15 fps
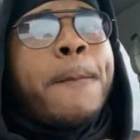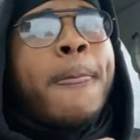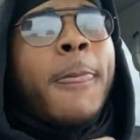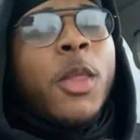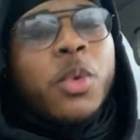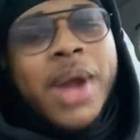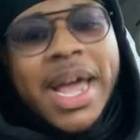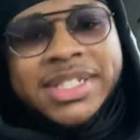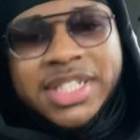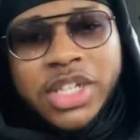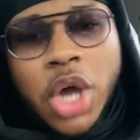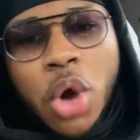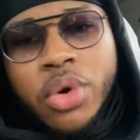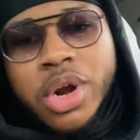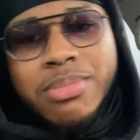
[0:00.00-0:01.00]
when I see
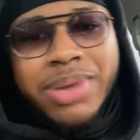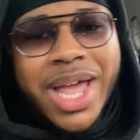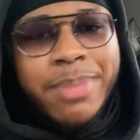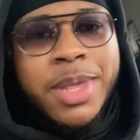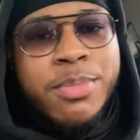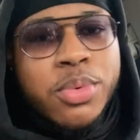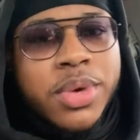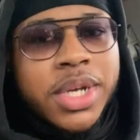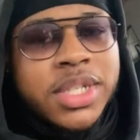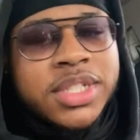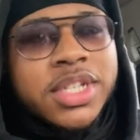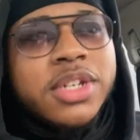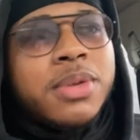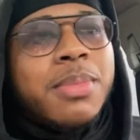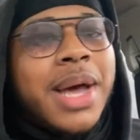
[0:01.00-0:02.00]
older black people in the
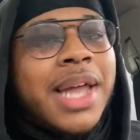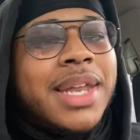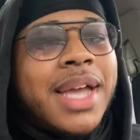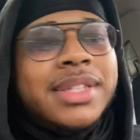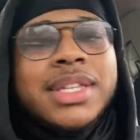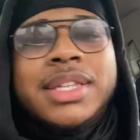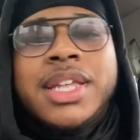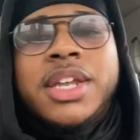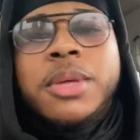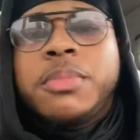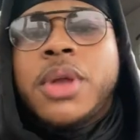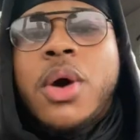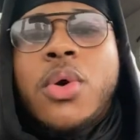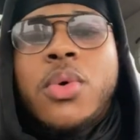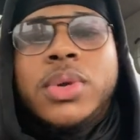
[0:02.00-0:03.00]
gym, I like to let them
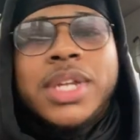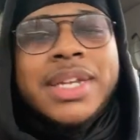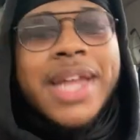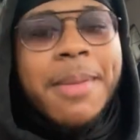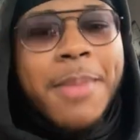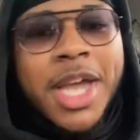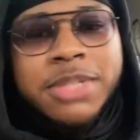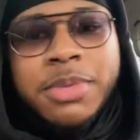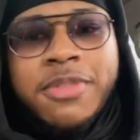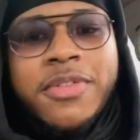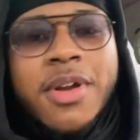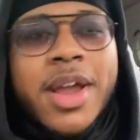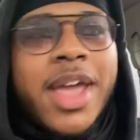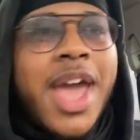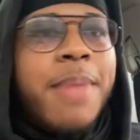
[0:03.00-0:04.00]
know that makes me
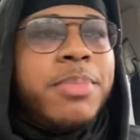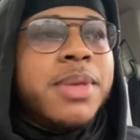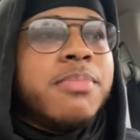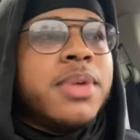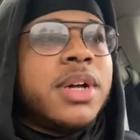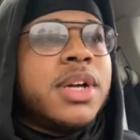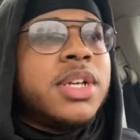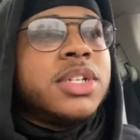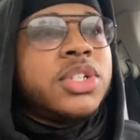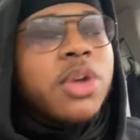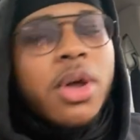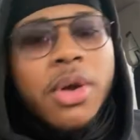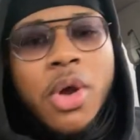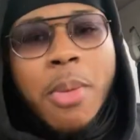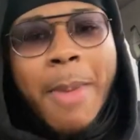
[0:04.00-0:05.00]
very happy, because
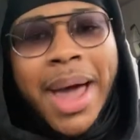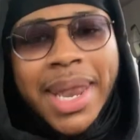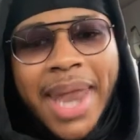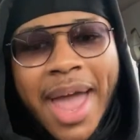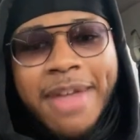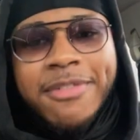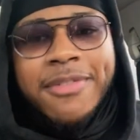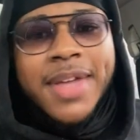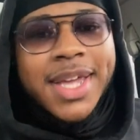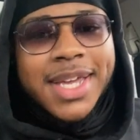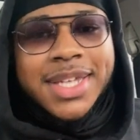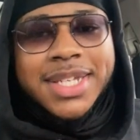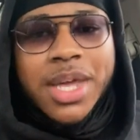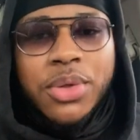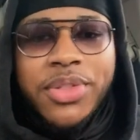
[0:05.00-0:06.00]
y'all know my life
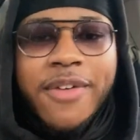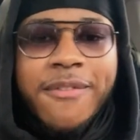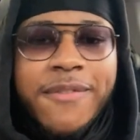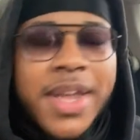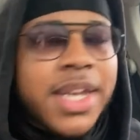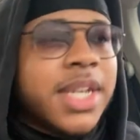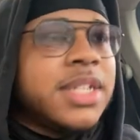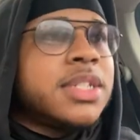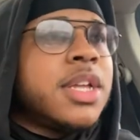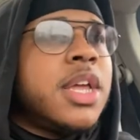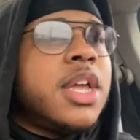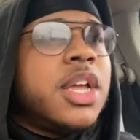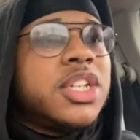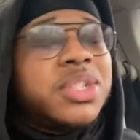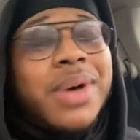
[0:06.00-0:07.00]
is health and fitness.
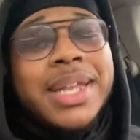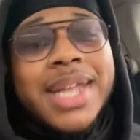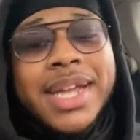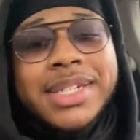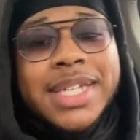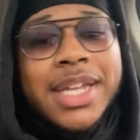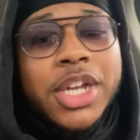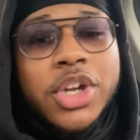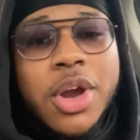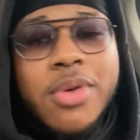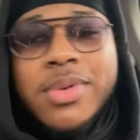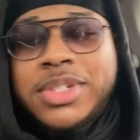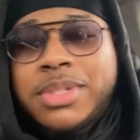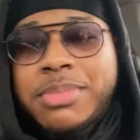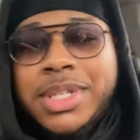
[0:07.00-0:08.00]
So I like to
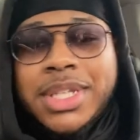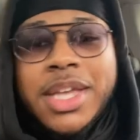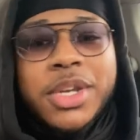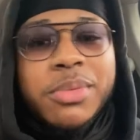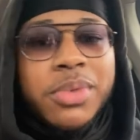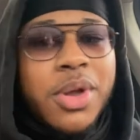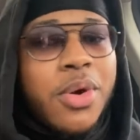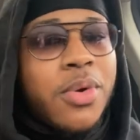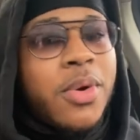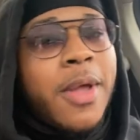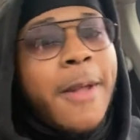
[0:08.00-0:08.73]
encourage them and let them know,